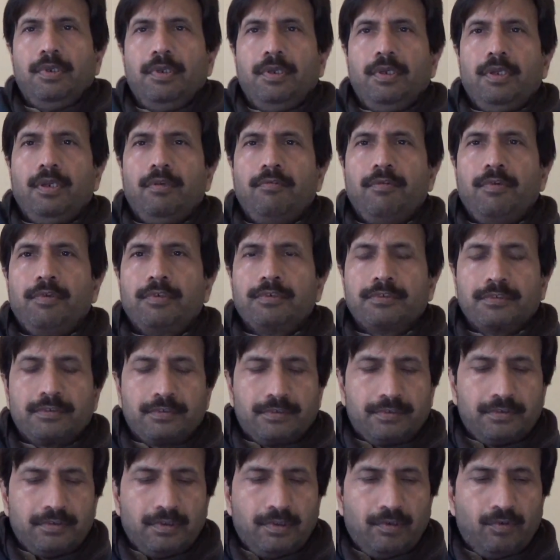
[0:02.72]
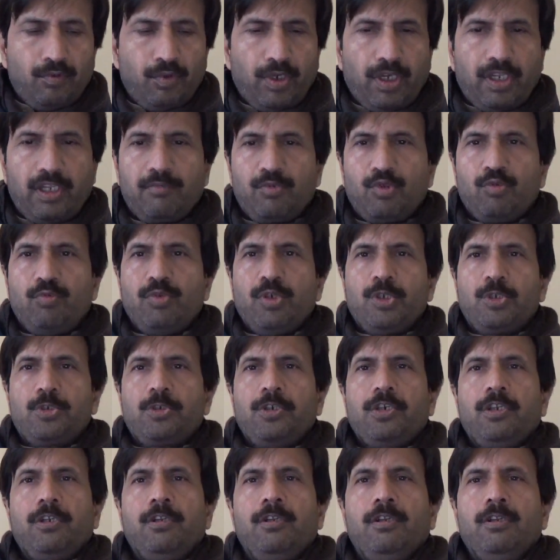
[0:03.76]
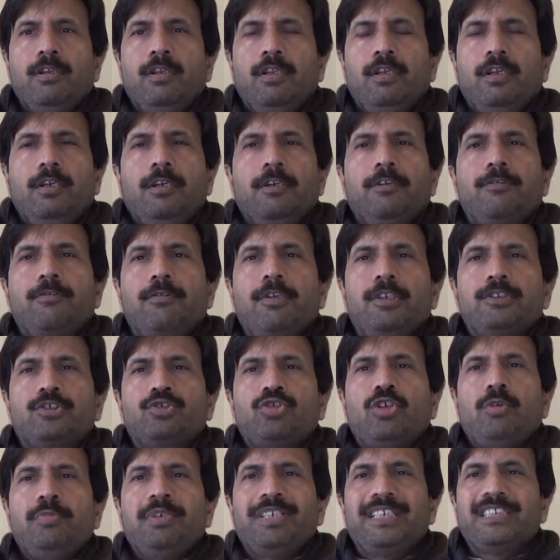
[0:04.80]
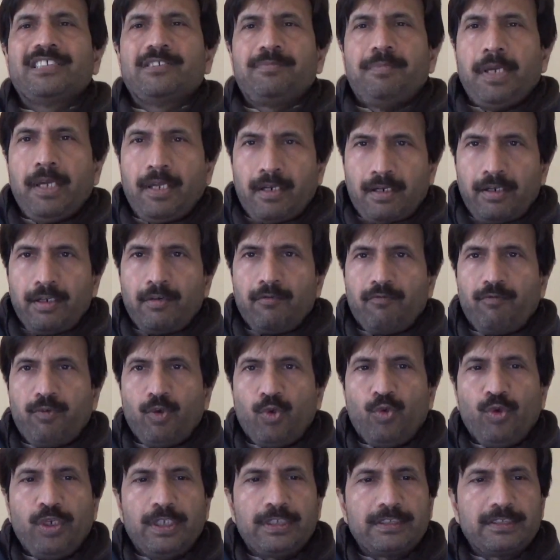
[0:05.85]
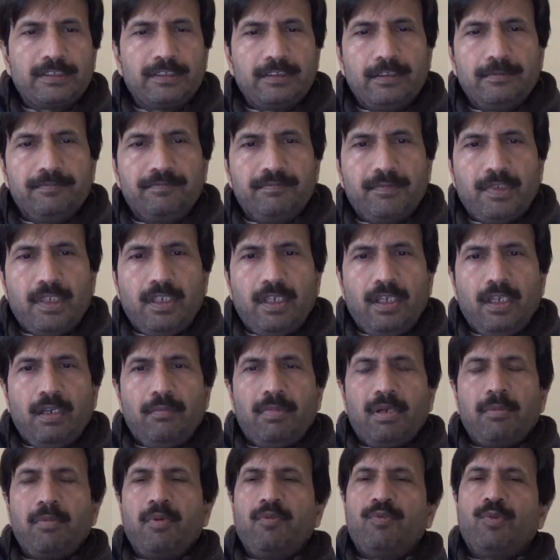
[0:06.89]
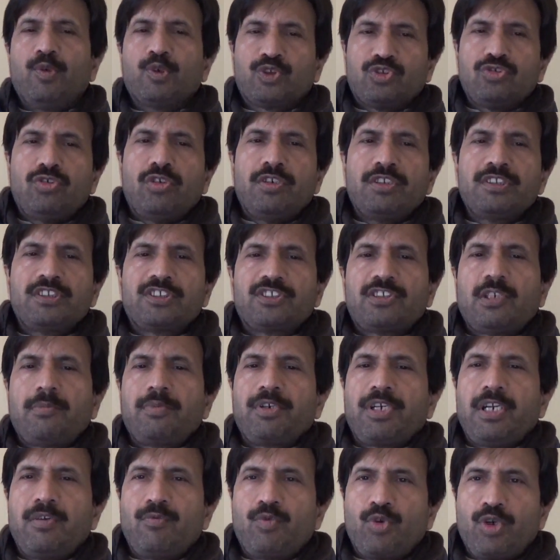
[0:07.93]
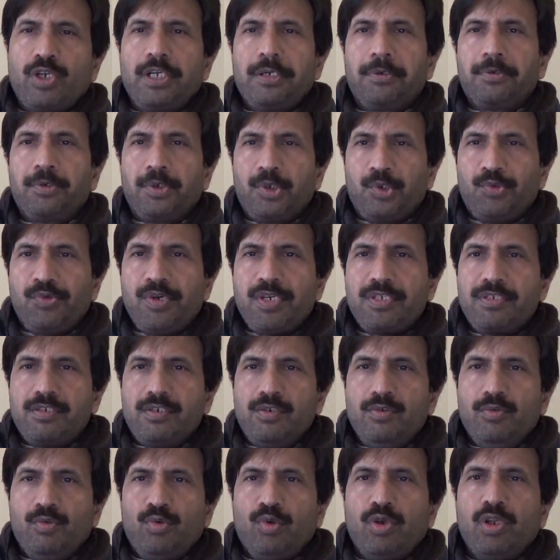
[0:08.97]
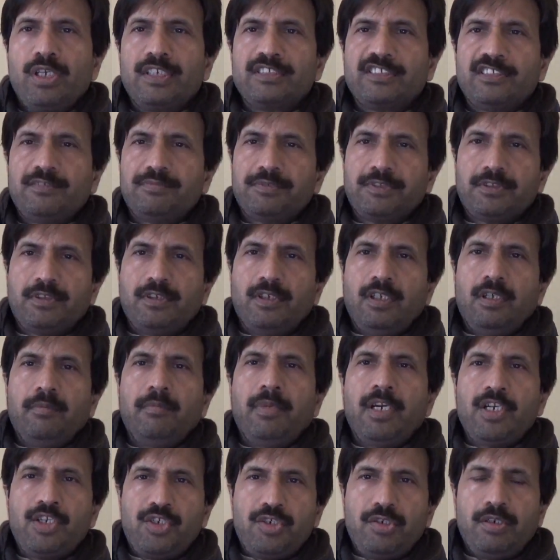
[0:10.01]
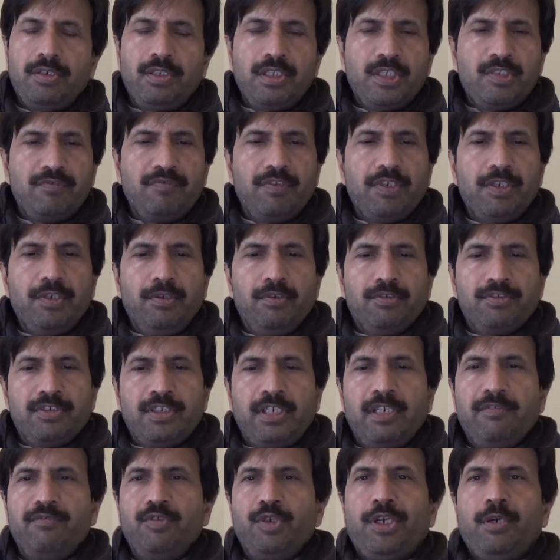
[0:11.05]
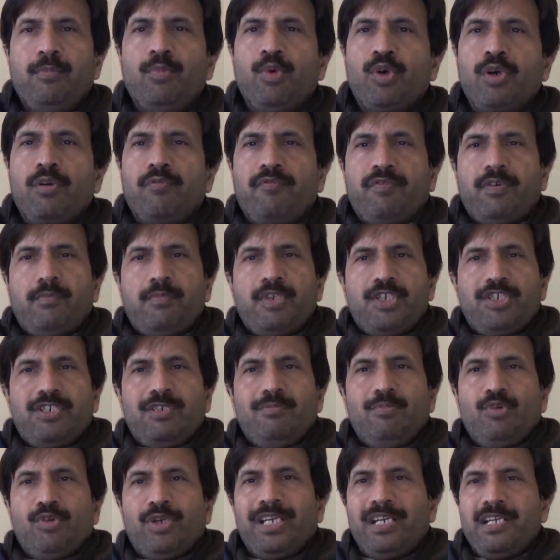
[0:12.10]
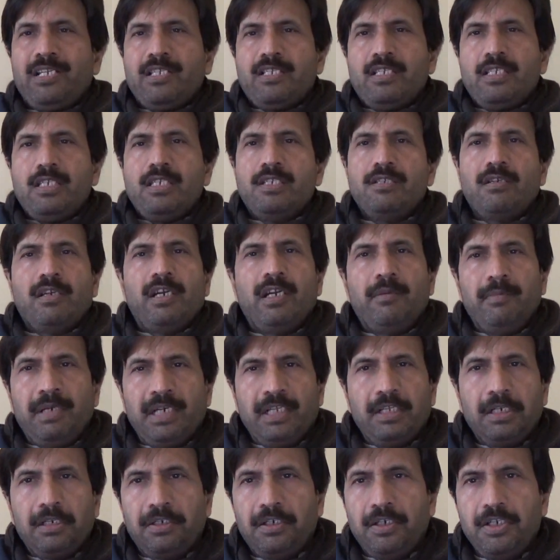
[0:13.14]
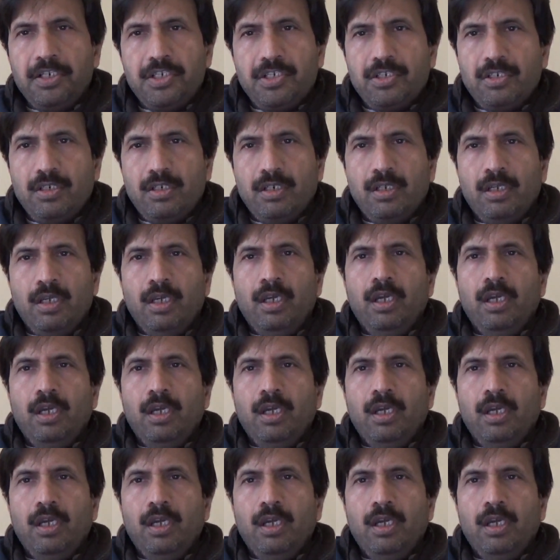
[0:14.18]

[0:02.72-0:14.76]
Hello viewers, uh, welcome to my channel. Uh, today's topic is parainfluenza. Uh, but before starting this topic, I would like to request you to like, subscribe and share these videos and if you need more information about any disease or any medical condition,